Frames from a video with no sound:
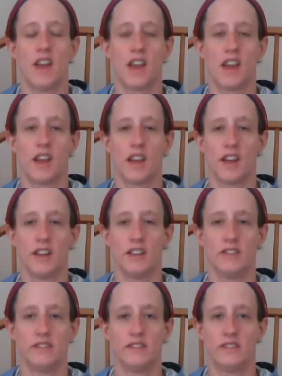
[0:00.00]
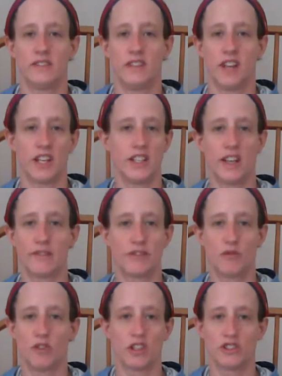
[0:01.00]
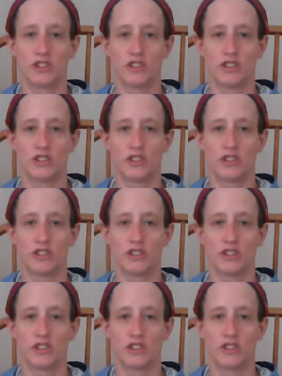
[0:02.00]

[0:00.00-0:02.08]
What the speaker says: and I didn't have to wear a